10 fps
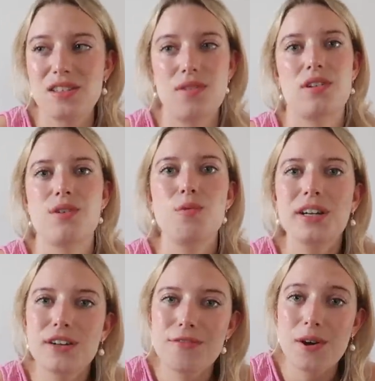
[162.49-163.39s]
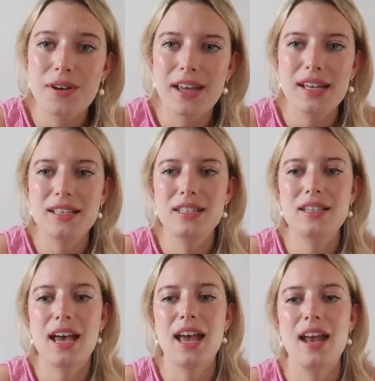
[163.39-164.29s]
very work
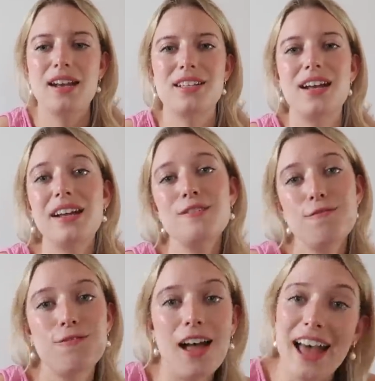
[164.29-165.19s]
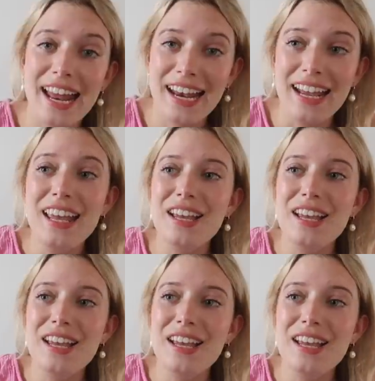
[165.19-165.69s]
focused and it's not as fun.